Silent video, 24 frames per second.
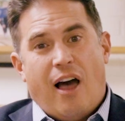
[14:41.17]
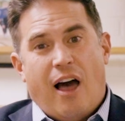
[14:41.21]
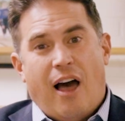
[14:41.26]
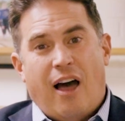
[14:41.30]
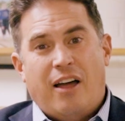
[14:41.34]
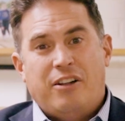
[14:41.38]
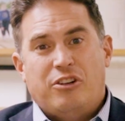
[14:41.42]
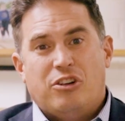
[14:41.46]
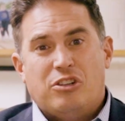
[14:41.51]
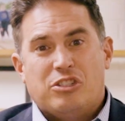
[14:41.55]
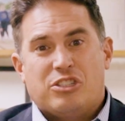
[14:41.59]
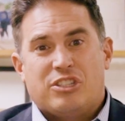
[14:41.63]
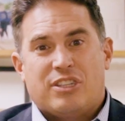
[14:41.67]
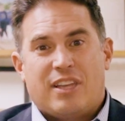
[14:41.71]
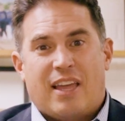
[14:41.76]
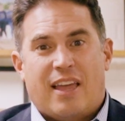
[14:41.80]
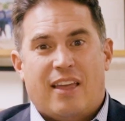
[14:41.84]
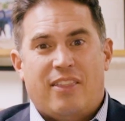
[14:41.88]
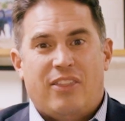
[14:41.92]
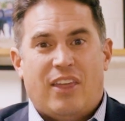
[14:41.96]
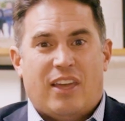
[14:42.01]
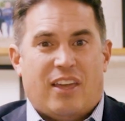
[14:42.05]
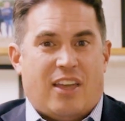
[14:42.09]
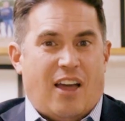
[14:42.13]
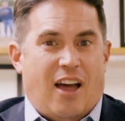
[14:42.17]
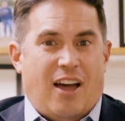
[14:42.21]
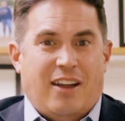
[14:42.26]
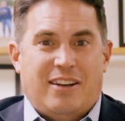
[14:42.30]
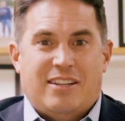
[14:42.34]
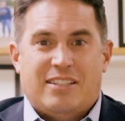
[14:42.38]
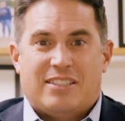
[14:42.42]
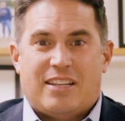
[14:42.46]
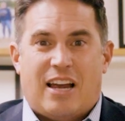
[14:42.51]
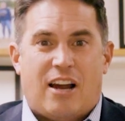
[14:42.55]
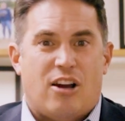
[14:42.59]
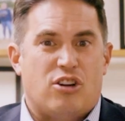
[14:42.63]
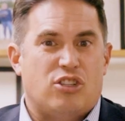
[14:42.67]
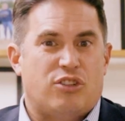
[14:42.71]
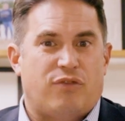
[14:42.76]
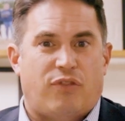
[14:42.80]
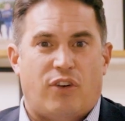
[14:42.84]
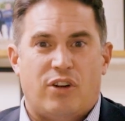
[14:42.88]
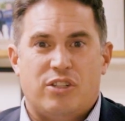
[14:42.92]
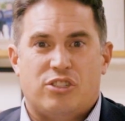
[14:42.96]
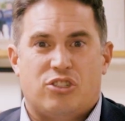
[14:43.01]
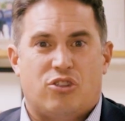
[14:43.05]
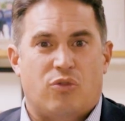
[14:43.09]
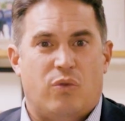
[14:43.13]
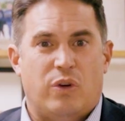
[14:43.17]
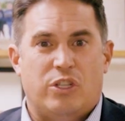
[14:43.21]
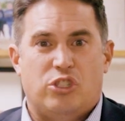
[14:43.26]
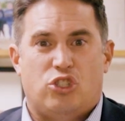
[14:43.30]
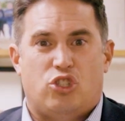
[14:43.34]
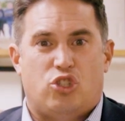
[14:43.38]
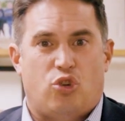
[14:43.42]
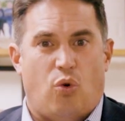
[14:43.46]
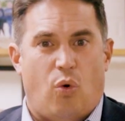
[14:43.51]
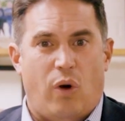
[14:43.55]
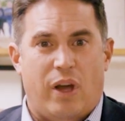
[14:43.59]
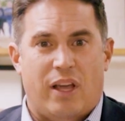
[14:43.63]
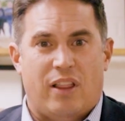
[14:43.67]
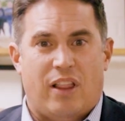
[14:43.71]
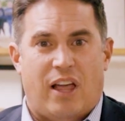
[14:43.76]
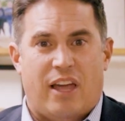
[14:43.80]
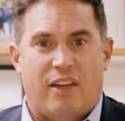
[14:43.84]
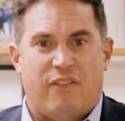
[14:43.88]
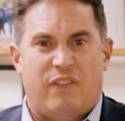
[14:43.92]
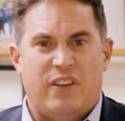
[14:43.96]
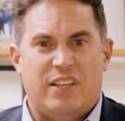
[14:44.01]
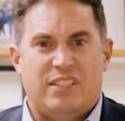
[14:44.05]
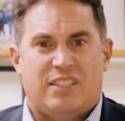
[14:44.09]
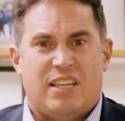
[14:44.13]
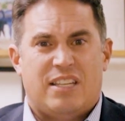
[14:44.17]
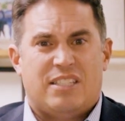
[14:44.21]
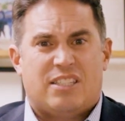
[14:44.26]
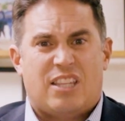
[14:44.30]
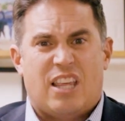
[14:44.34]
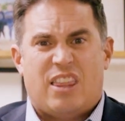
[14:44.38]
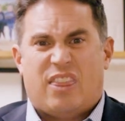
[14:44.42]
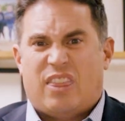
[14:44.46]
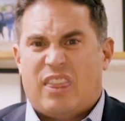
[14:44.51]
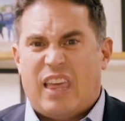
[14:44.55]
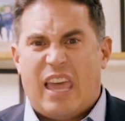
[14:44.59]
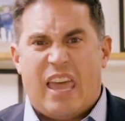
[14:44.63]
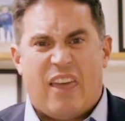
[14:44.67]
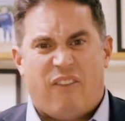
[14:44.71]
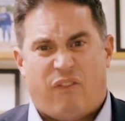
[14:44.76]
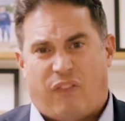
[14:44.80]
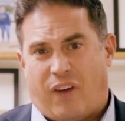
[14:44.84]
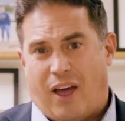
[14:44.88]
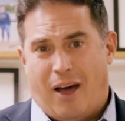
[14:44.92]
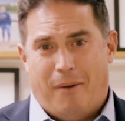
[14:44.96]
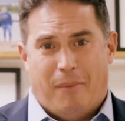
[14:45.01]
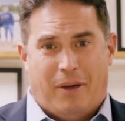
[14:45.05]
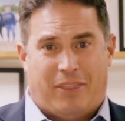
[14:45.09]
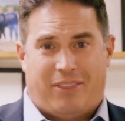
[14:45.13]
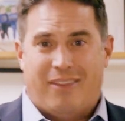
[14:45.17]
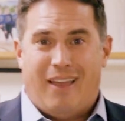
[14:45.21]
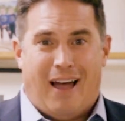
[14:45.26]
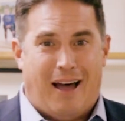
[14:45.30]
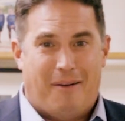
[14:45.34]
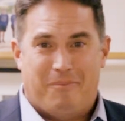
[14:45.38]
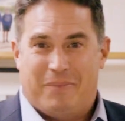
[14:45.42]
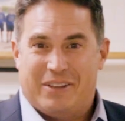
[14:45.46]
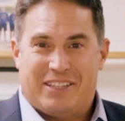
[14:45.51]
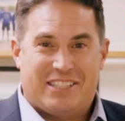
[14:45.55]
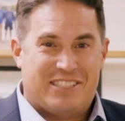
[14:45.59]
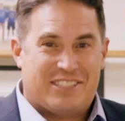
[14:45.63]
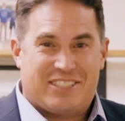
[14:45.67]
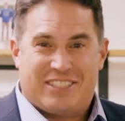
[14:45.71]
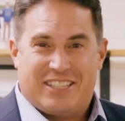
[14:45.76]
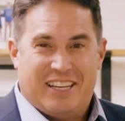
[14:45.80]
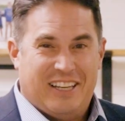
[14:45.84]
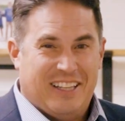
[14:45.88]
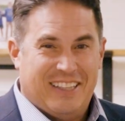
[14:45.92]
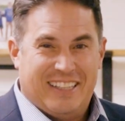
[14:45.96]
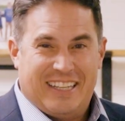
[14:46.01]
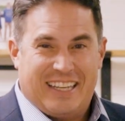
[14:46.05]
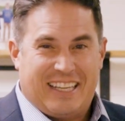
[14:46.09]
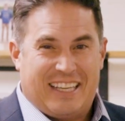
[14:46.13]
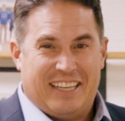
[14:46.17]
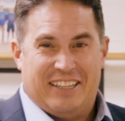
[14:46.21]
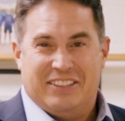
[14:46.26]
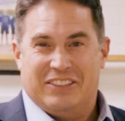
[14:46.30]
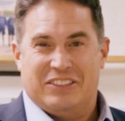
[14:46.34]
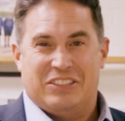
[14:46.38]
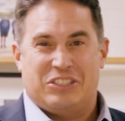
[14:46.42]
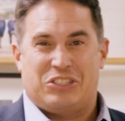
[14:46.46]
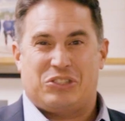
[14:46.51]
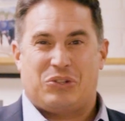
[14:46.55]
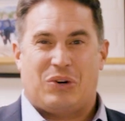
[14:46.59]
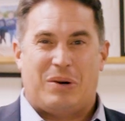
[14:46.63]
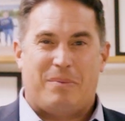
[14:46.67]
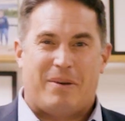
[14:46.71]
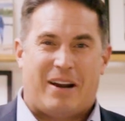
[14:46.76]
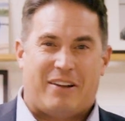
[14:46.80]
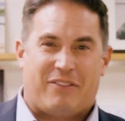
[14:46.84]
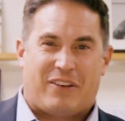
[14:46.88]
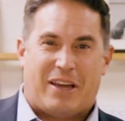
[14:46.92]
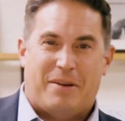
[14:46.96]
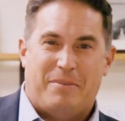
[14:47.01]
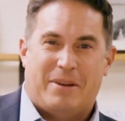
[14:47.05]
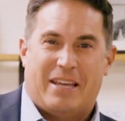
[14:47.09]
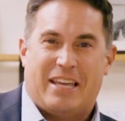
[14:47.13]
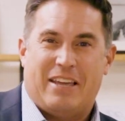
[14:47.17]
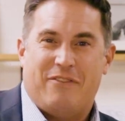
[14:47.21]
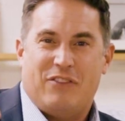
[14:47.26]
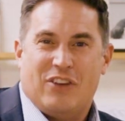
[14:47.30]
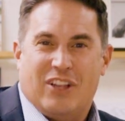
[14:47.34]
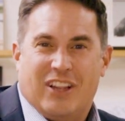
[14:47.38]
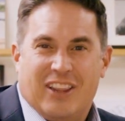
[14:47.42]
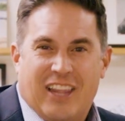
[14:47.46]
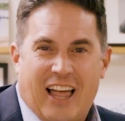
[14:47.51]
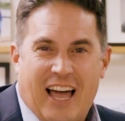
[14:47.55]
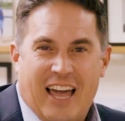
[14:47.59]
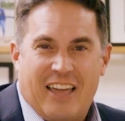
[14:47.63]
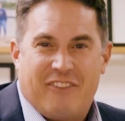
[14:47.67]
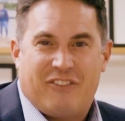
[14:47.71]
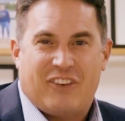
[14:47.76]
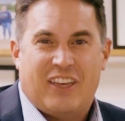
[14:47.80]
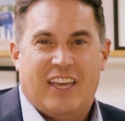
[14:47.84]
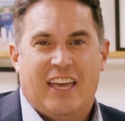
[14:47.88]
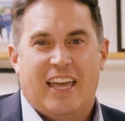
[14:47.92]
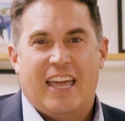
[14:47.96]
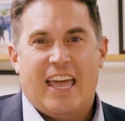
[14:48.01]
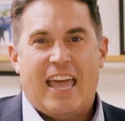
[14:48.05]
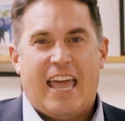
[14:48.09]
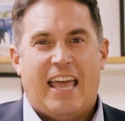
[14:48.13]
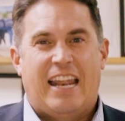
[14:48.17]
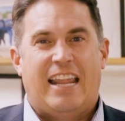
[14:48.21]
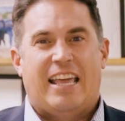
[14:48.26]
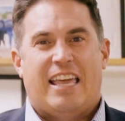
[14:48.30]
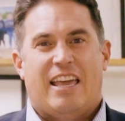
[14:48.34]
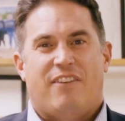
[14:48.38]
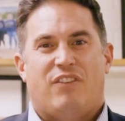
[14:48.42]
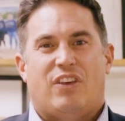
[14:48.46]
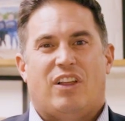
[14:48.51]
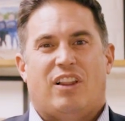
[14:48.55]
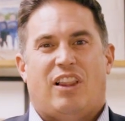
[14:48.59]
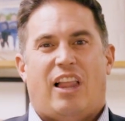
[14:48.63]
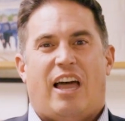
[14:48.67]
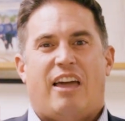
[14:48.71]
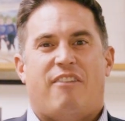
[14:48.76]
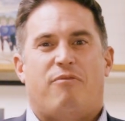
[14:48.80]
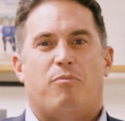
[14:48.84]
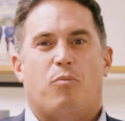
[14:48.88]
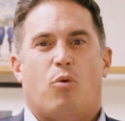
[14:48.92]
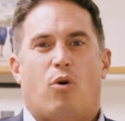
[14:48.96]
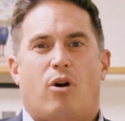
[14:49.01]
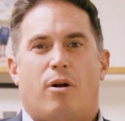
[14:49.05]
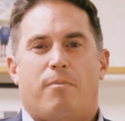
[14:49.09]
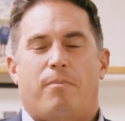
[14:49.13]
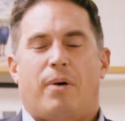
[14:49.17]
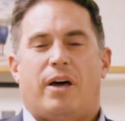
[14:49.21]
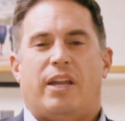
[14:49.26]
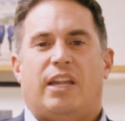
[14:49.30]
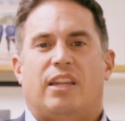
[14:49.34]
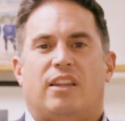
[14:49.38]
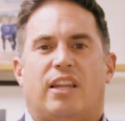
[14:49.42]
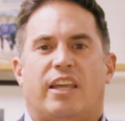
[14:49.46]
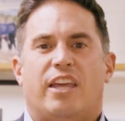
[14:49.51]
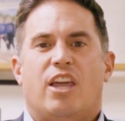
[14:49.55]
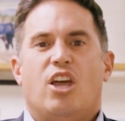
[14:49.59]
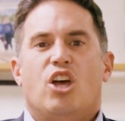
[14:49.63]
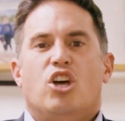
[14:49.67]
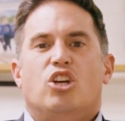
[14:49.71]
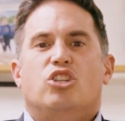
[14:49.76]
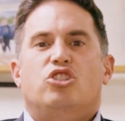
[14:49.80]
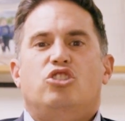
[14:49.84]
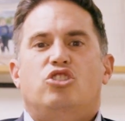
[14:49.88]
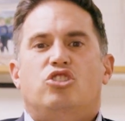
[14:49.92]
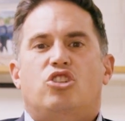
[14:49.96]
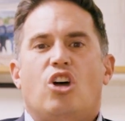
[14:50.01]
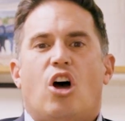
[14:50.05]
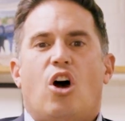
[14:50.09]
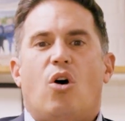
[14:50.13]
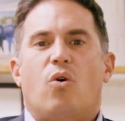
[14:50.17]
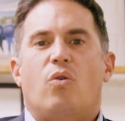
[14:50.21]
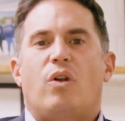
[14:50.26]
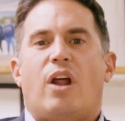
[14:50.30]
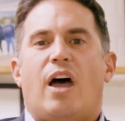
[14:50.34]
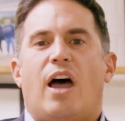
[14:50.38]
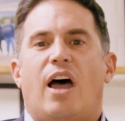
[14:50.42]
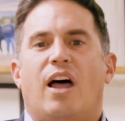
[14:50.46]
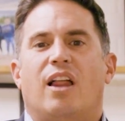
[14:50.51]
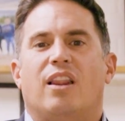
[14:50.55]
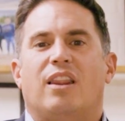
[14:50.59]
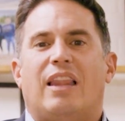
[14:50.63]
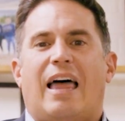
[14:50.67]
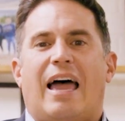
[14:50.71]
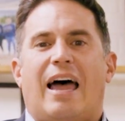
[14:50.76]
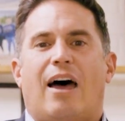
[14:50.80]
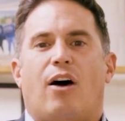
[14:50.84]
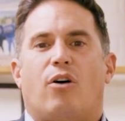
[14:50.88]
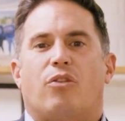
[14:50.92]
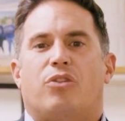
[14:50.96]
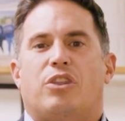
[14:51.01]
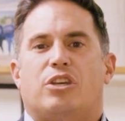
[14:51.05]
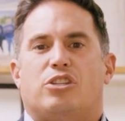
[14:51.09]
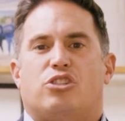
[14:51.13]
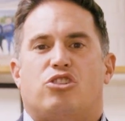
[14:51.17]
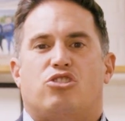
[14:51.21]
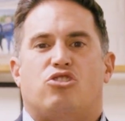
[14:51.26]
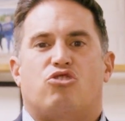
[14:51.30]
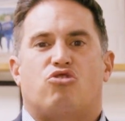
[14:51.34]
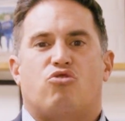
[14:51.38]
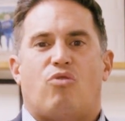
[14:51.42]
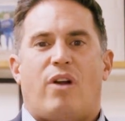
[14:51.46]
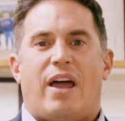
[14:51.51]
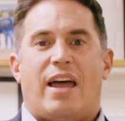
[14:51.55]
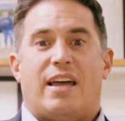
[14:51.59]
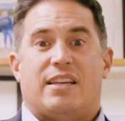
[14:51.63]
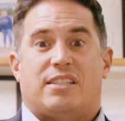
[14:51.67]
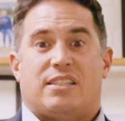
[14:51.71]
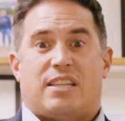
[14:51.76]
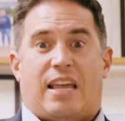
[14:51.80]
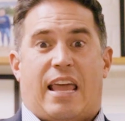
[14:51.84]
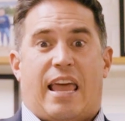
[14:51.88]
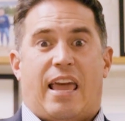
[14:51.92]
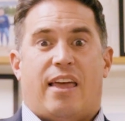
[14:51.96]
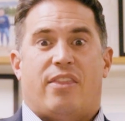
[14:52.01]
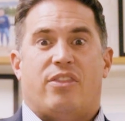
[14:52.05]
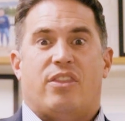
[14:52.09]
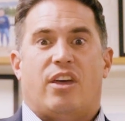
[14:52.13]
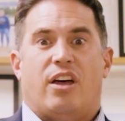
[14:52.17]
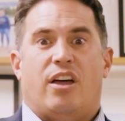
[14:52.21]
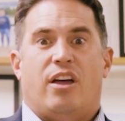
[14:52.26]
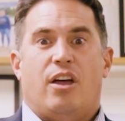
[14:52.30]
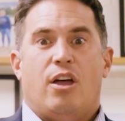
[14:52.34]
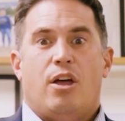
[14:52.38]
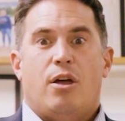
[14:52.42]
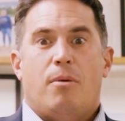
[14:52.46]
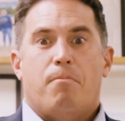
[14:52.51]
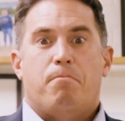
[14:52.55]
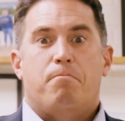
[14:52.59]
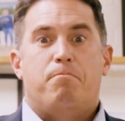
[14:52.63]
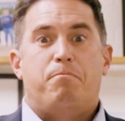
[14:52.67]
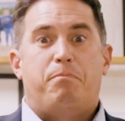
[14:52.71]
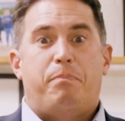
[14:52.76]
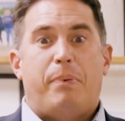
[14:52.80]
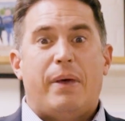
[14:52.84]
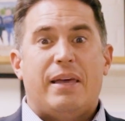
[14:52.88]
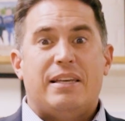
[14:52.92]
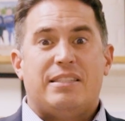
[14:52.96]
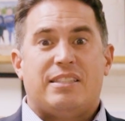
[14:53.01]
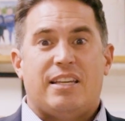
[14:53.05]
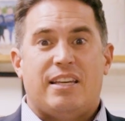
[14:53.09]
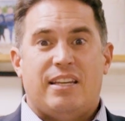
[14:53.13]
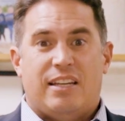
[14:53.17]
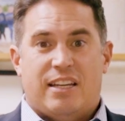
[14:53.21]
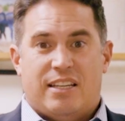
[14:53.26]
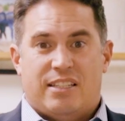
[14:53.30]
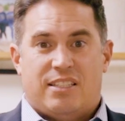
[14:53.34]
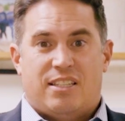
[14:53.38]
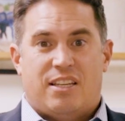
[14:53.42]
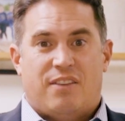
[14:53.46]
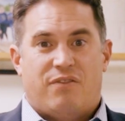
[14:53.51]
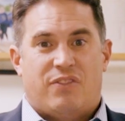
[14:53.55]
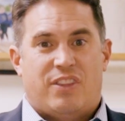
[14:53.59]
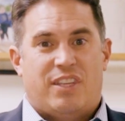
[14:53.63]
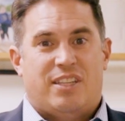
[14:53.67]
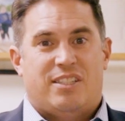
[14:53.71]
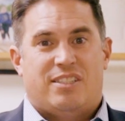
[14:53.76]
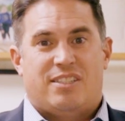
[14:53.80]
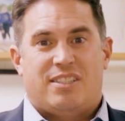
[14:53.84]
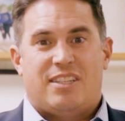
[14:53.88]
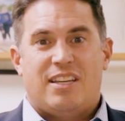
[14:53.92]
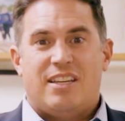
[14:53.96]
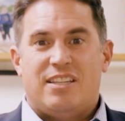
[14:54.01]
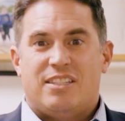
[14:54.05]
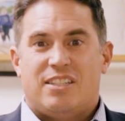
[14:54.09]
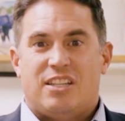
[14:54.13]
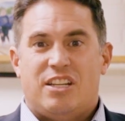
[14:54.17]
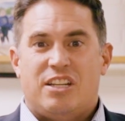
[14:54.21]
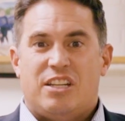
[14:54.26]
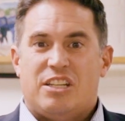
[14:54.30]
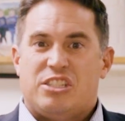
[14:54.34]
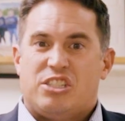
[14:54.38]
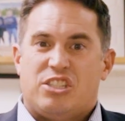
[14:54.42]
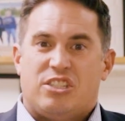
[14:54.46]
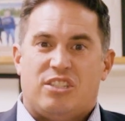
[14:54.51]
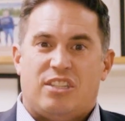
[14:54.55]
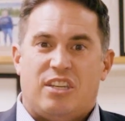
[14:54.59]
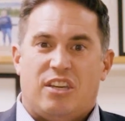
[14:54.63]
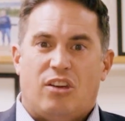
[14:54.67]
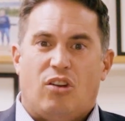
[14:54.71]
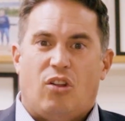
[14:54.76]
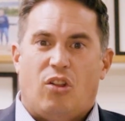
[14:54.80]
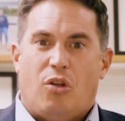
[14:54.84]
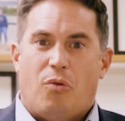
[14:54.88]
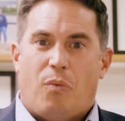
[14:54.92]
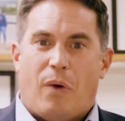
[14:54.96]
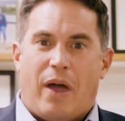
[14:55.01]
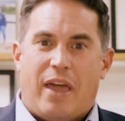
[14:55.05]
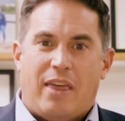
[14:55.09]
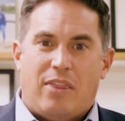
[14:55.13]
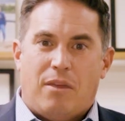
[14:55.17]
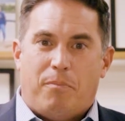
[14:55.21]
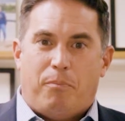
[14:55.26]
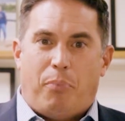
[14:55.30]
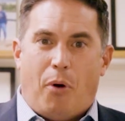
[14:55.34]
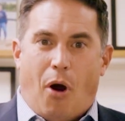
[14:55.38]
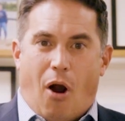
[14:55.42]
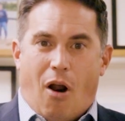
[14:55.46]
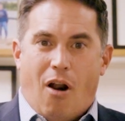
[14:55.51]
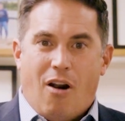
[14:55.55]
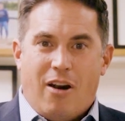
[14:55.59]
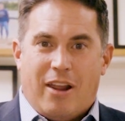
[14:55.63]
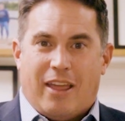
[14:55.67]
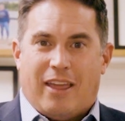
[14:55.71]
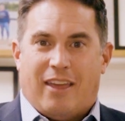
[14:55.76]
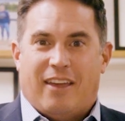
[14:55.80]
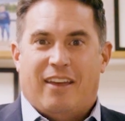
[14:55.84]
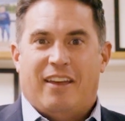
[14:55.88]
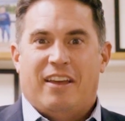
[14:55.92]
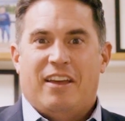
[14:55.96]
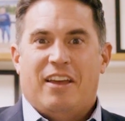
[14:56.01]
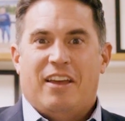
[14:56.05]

understand that God desires for us to enjoy life. He says, the thief cometh not but to steal, to kill, and destroy, but I've come to give you life, and to give you life more abundantly. Don't allow the stress and the busyness of this season to steal away the party.